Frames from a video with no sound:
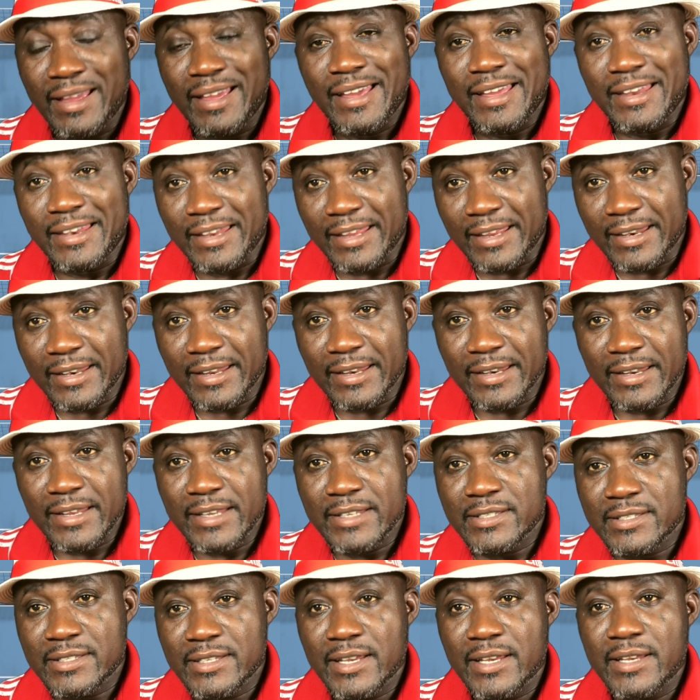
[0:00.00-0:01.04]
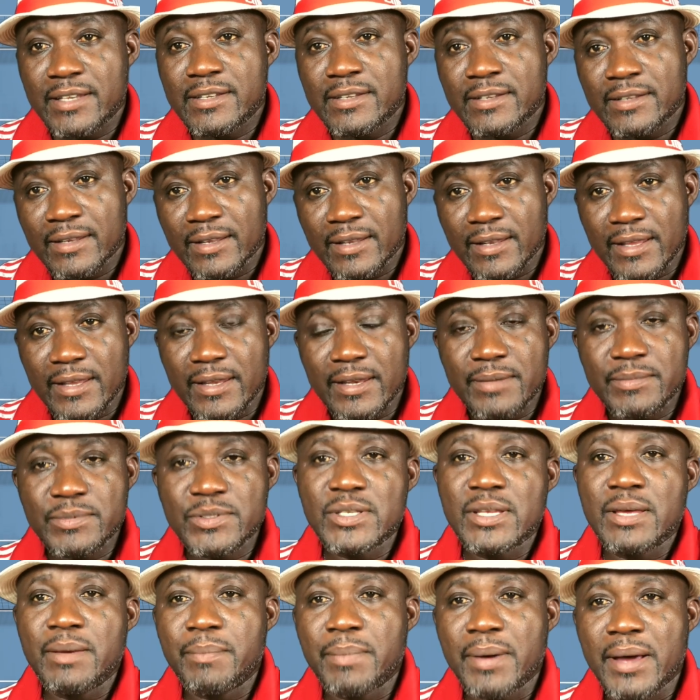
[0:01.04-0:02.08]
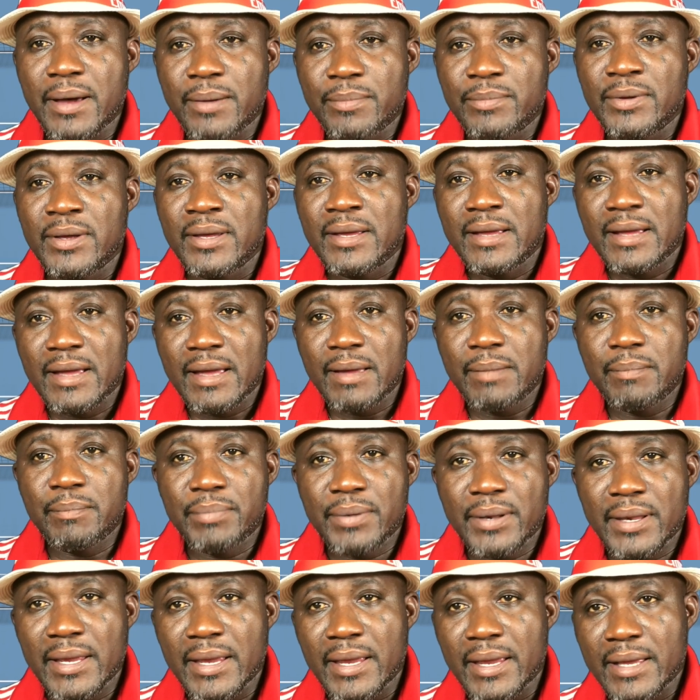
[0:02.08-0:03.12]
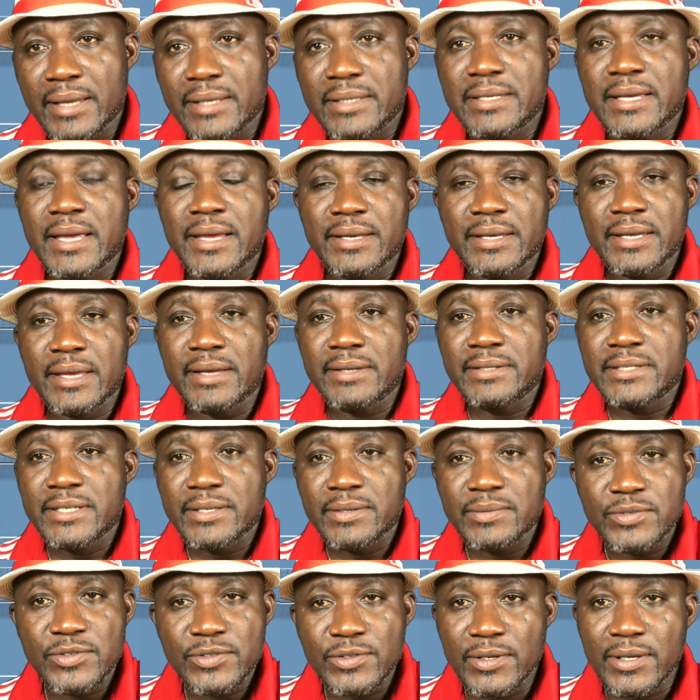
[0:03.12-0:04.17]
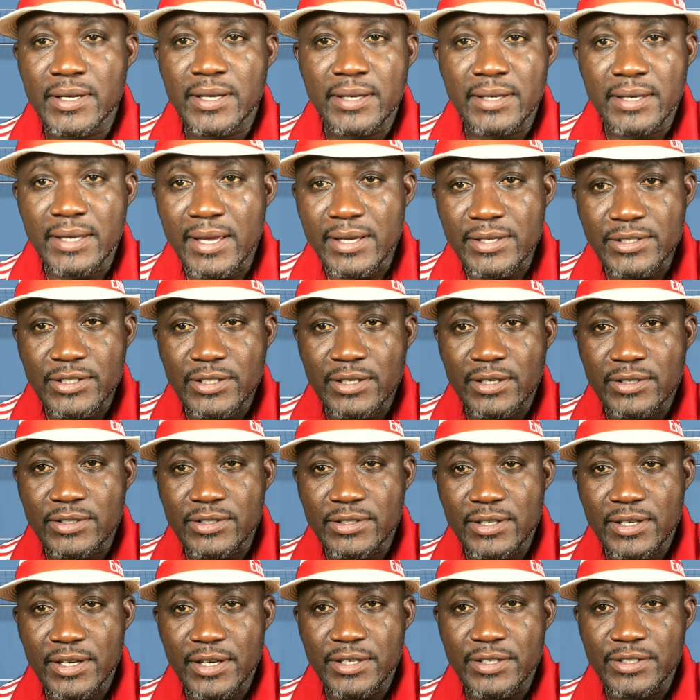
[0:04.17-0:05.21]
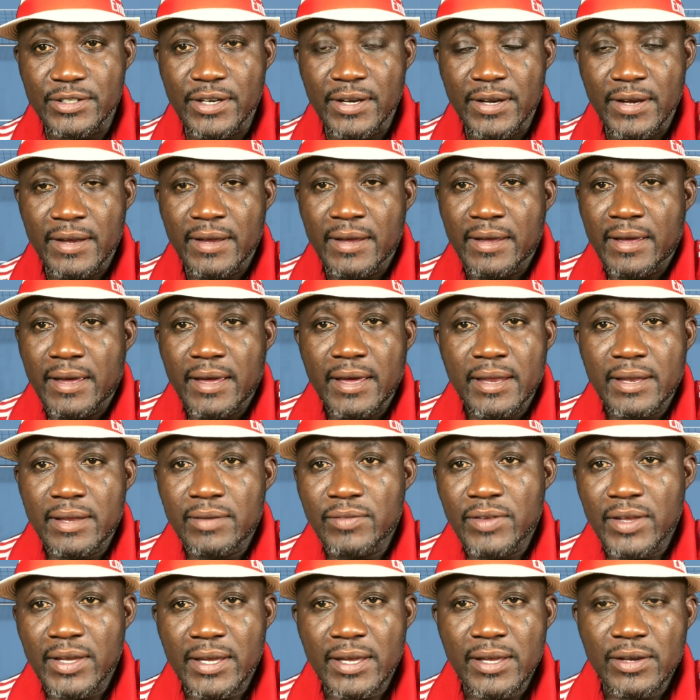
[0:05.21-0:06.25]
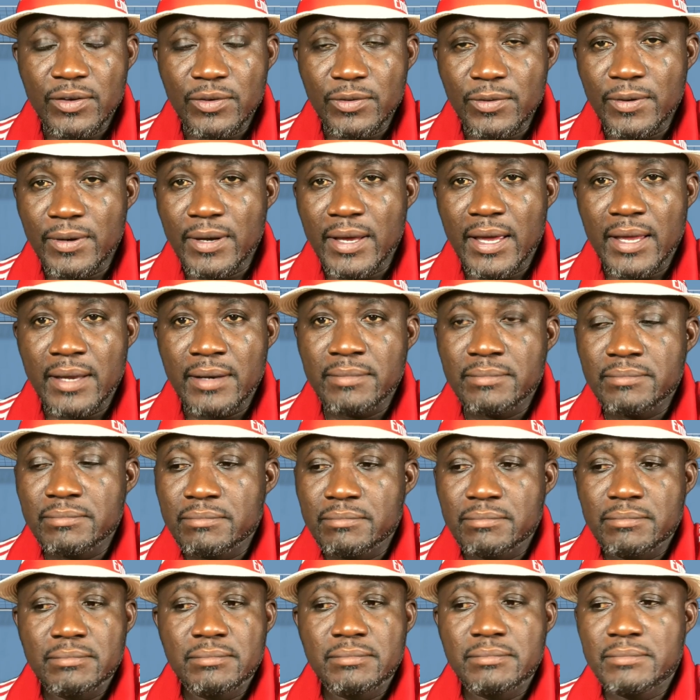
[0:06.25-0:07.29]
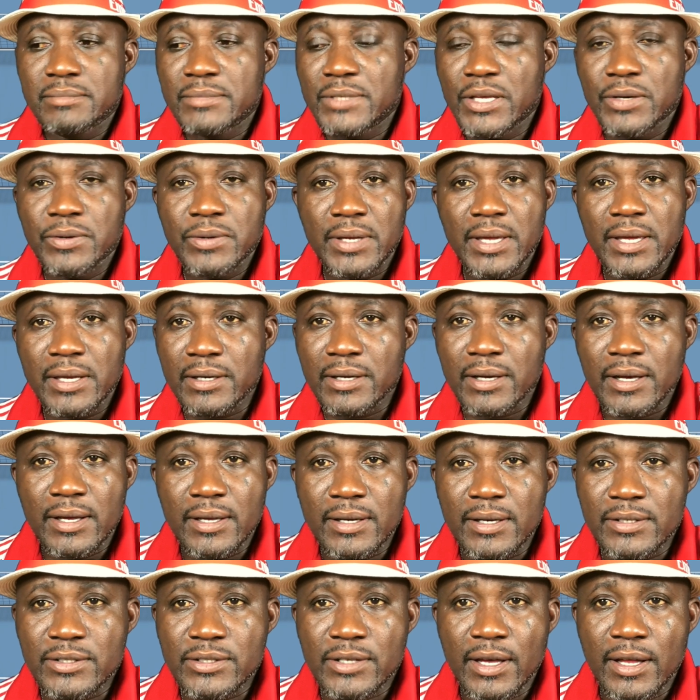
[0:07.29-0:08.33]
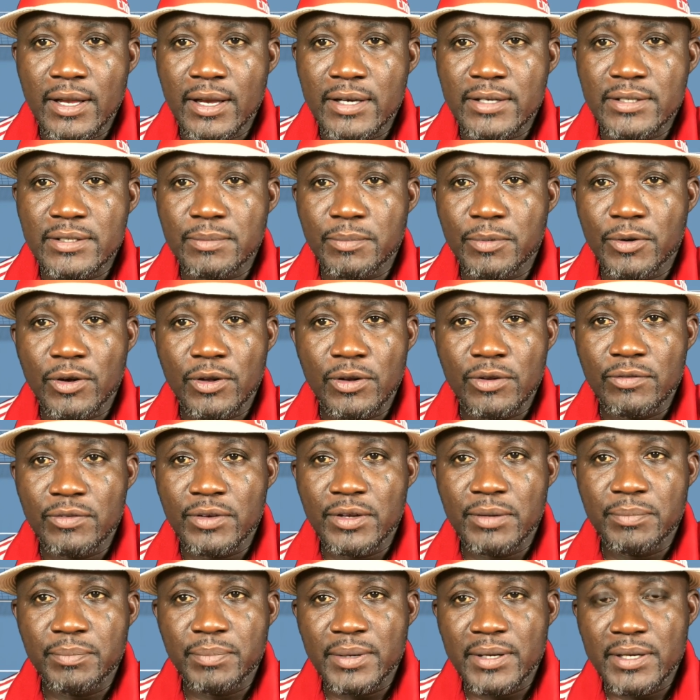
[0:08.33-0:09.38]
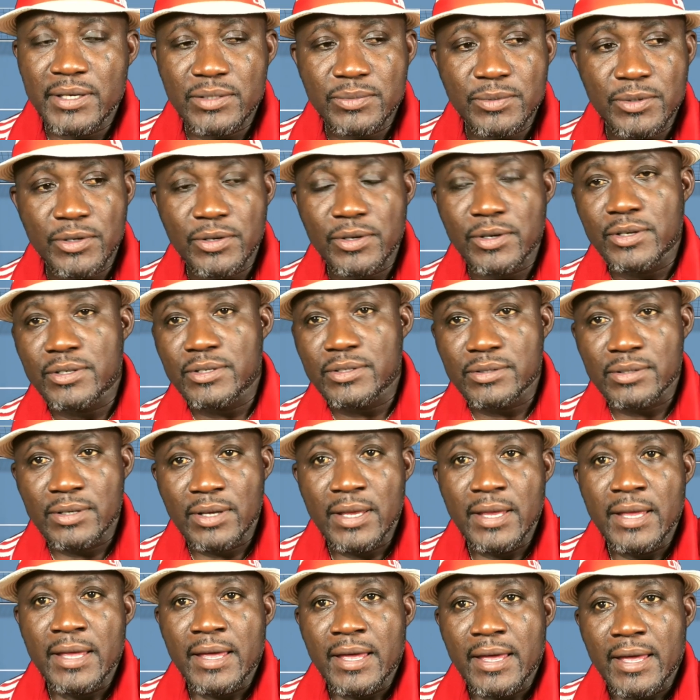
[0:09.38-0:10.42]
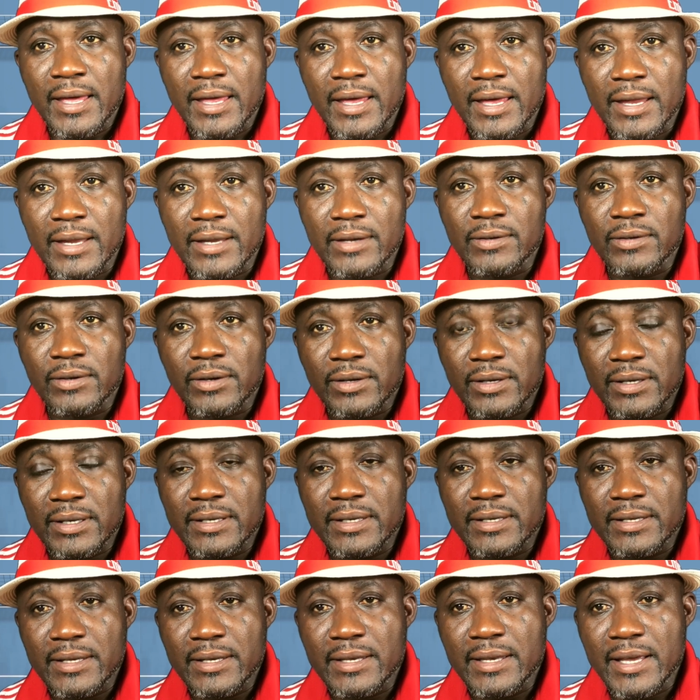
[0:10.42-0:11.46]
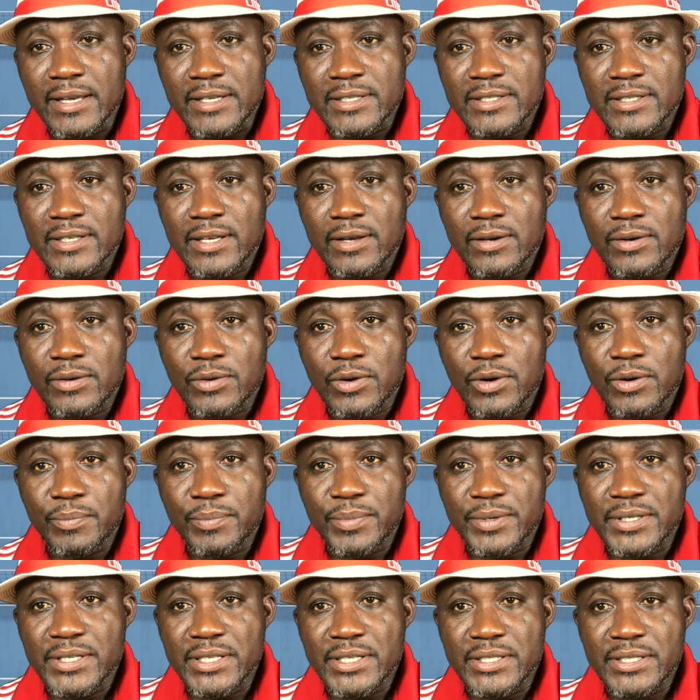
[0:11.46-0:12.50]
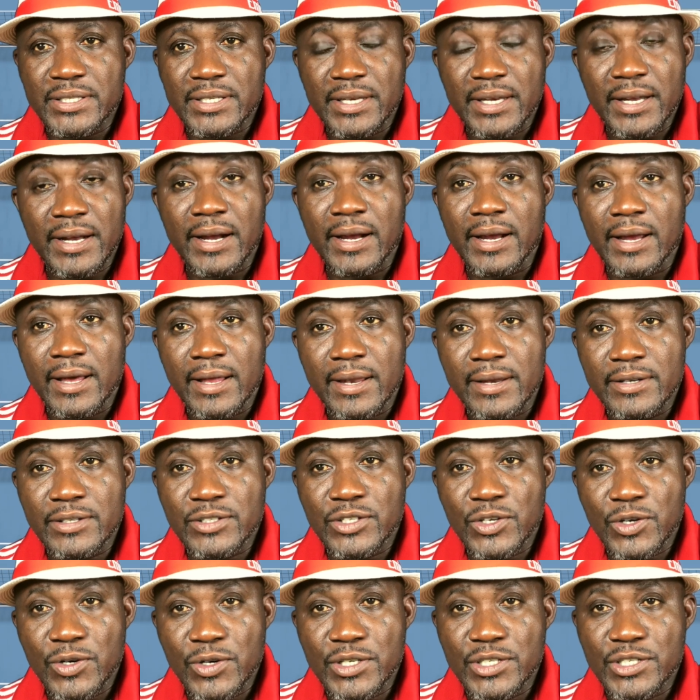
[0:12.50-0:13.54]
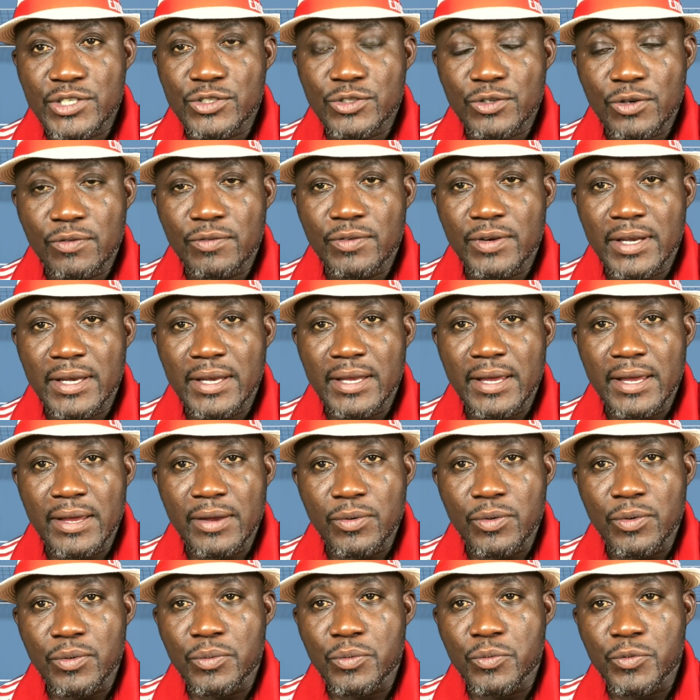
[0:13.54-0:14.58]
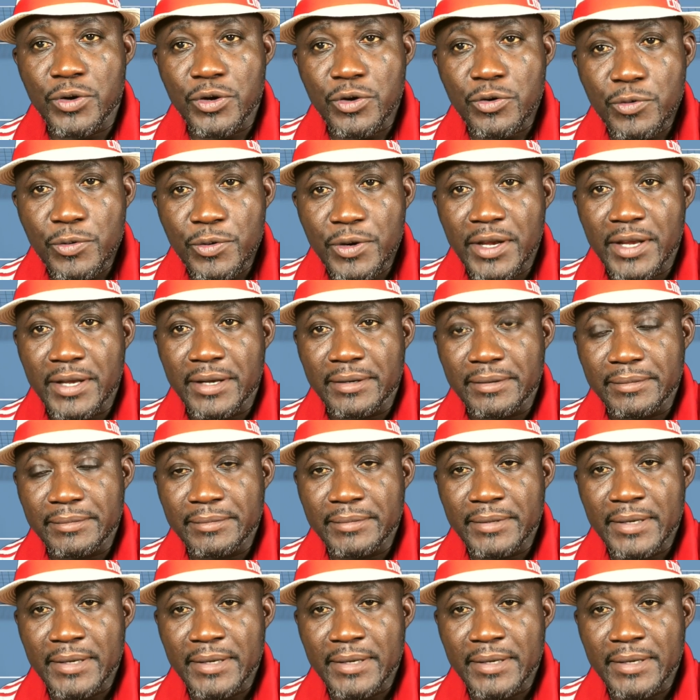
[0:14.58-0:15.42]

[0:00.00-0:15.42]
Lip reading: And then the next stage, let them step up and play and take their teams to the national stage. And if they can do that, they will get college scholarship all over the place, because the national competition, there are college coaches over there recruiting